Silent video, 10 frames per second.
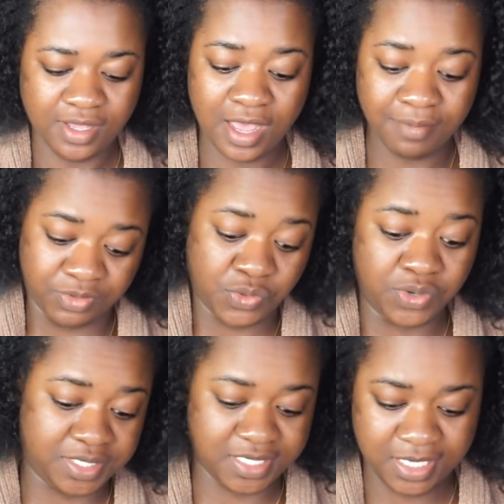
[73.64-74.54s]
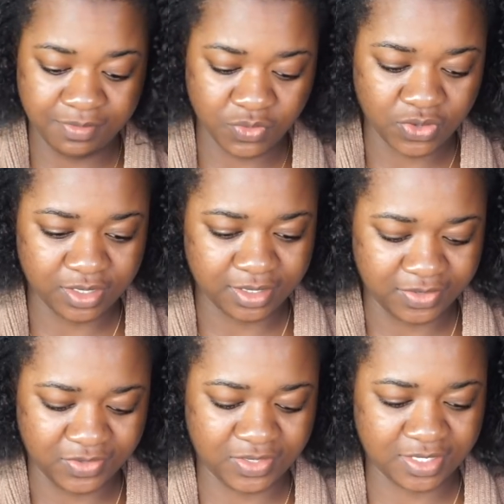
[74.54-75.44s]
I'm going to need more
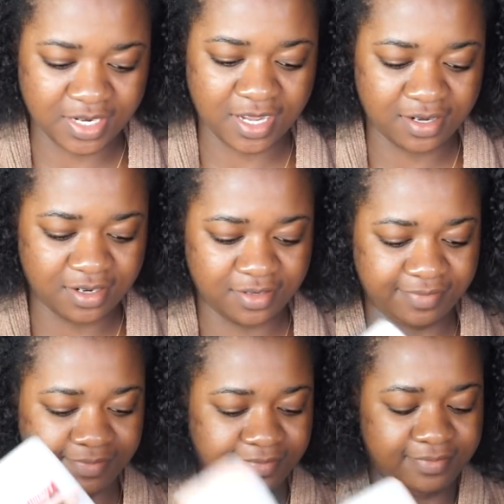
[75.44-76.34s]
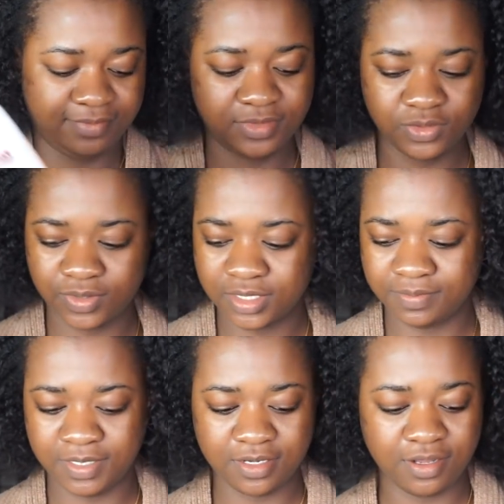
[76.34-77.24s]
because this is not going to
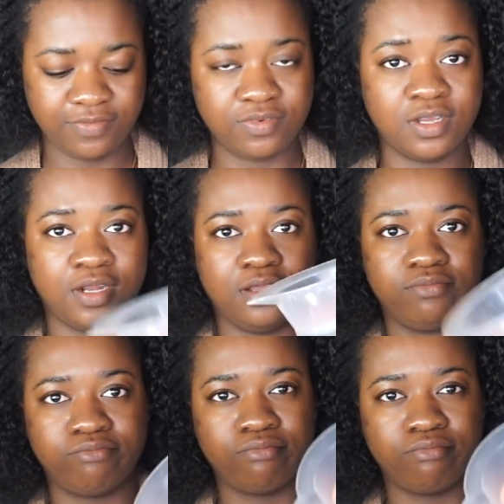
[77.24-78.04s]
be enough. Look at it.